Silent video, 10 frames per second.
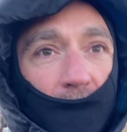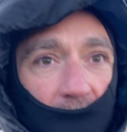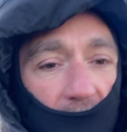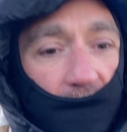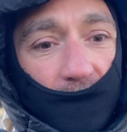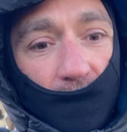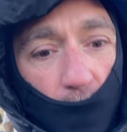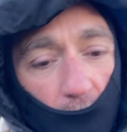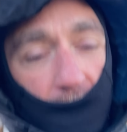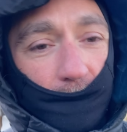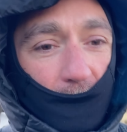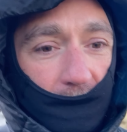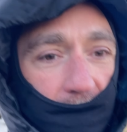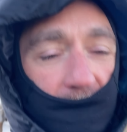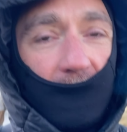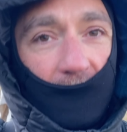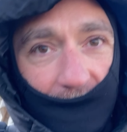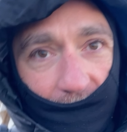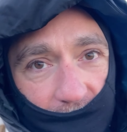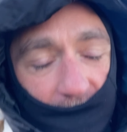even the water bottles that I
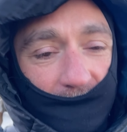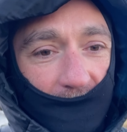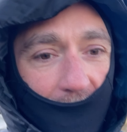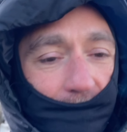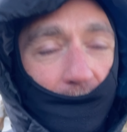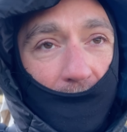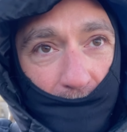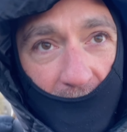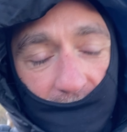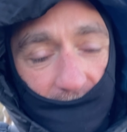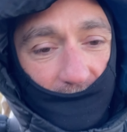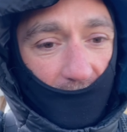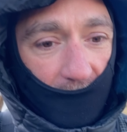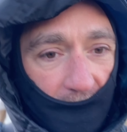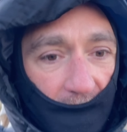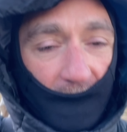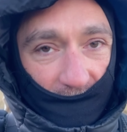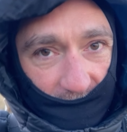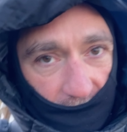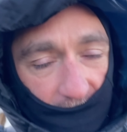left inside my mitts
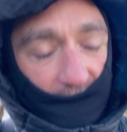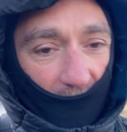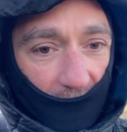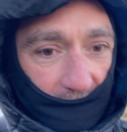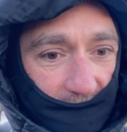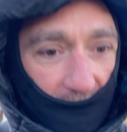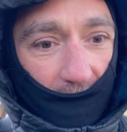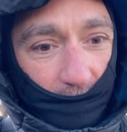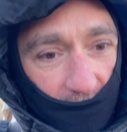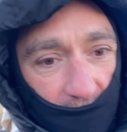started to ice up,